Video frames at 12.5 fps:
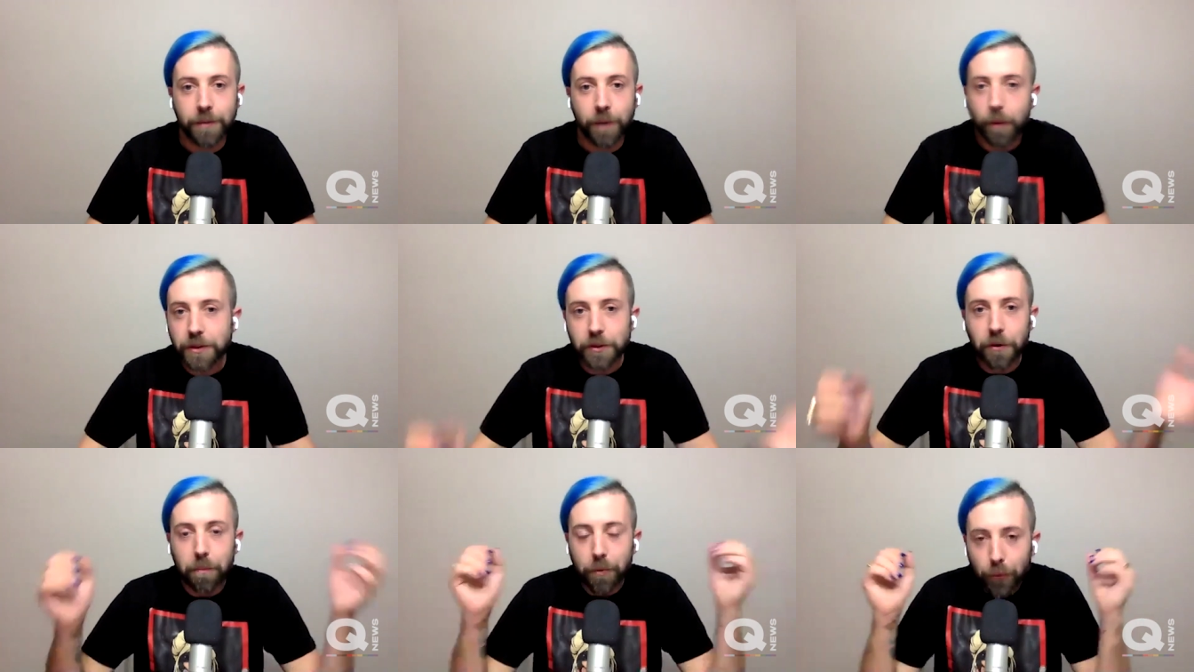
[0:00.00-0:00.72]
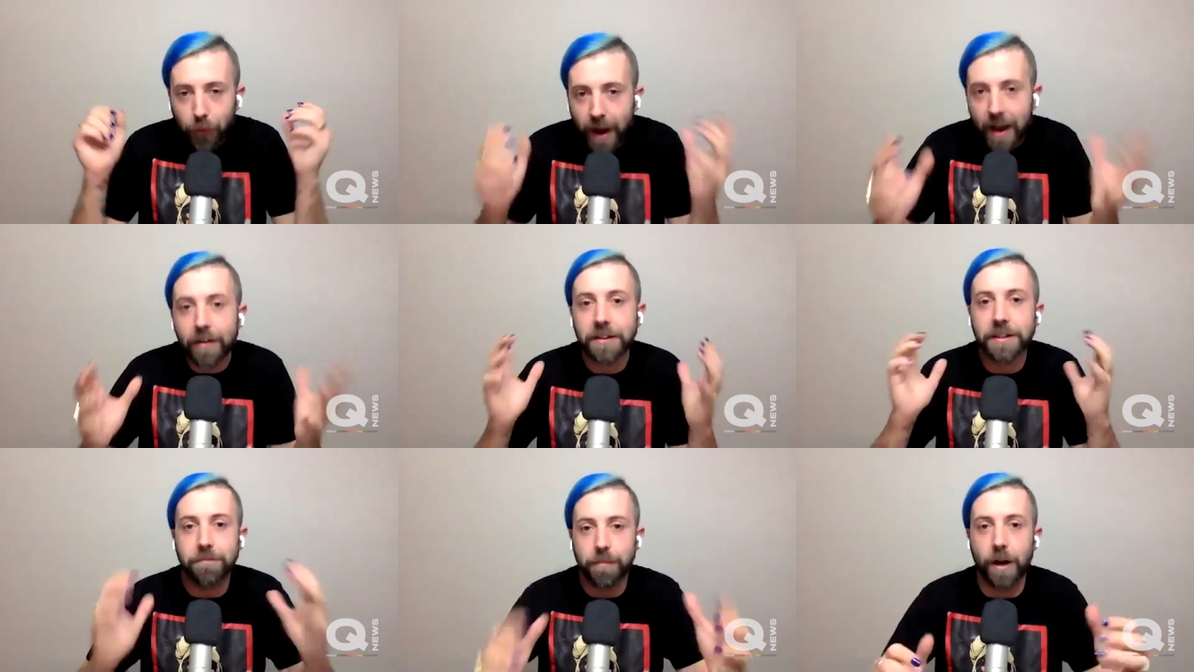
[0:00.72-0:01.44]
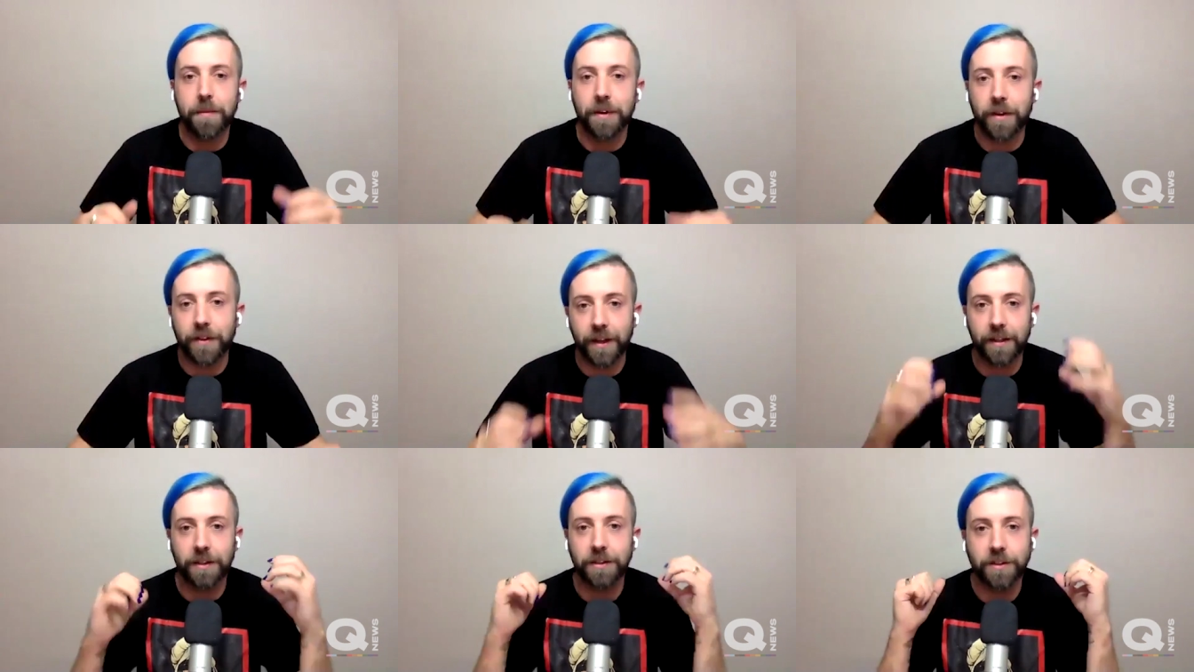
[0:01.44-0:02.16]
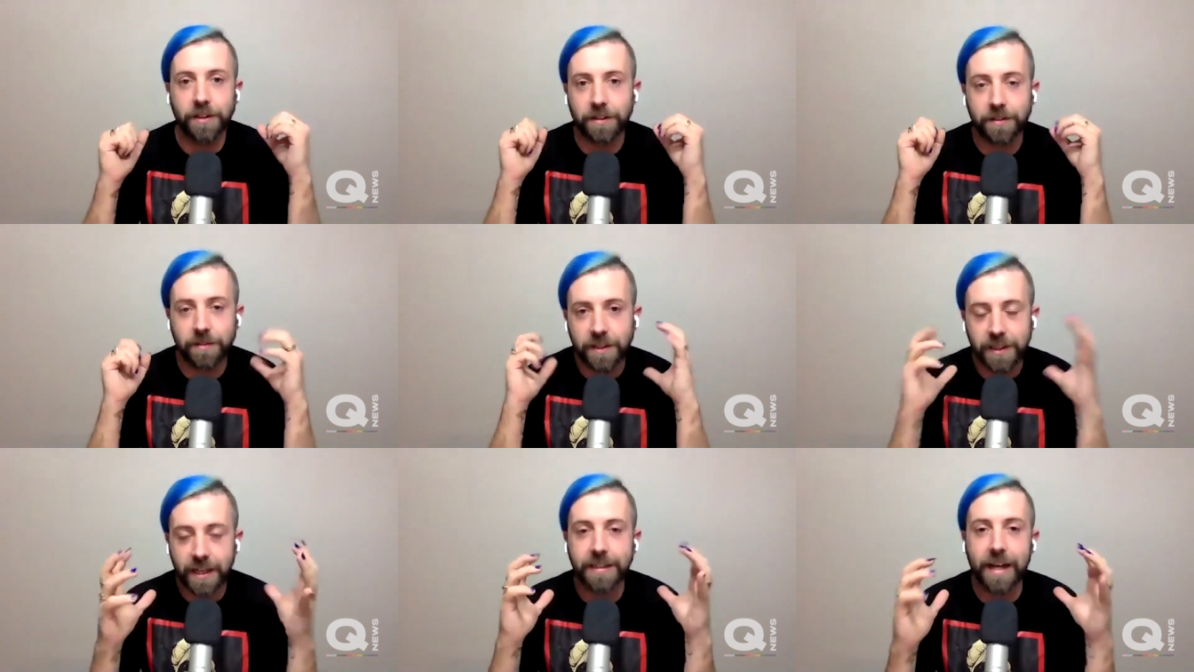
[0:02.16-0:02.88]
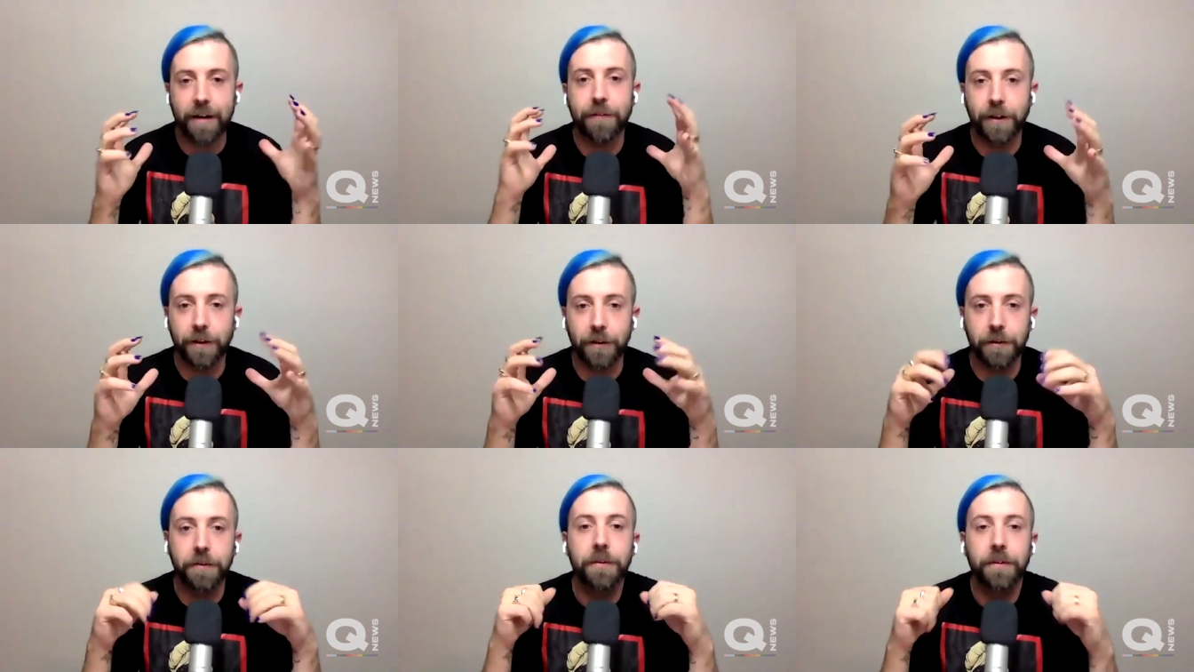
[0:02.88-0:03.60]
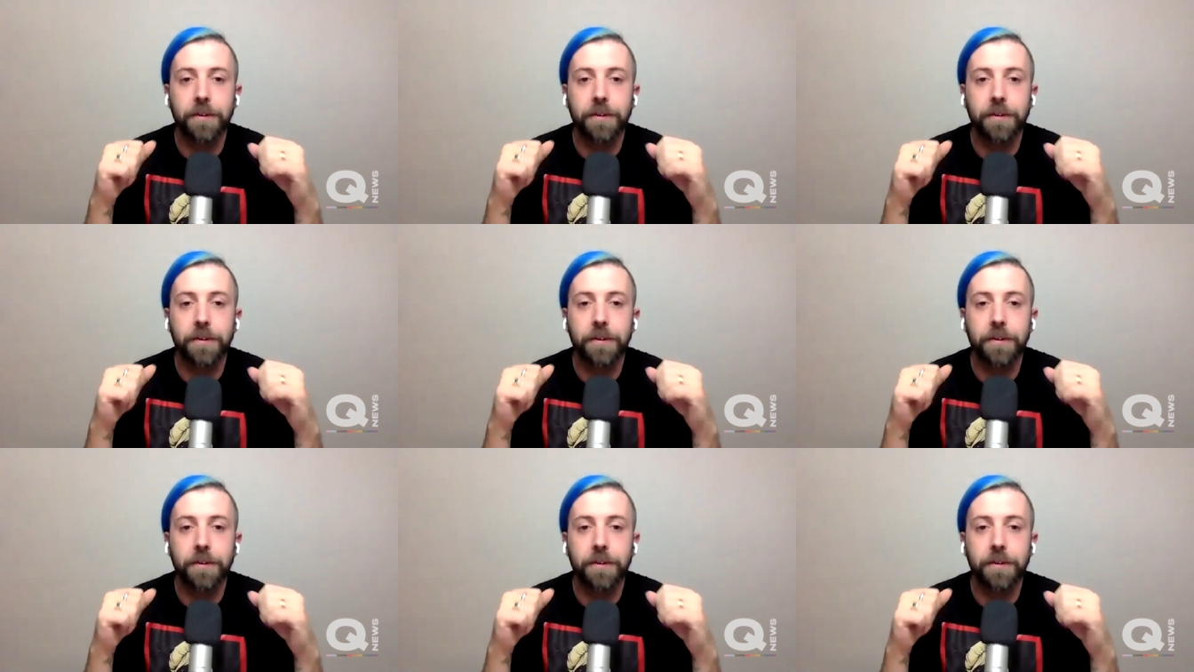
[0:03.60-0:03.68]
What was your proudest moment, the thing that you just stands out for you?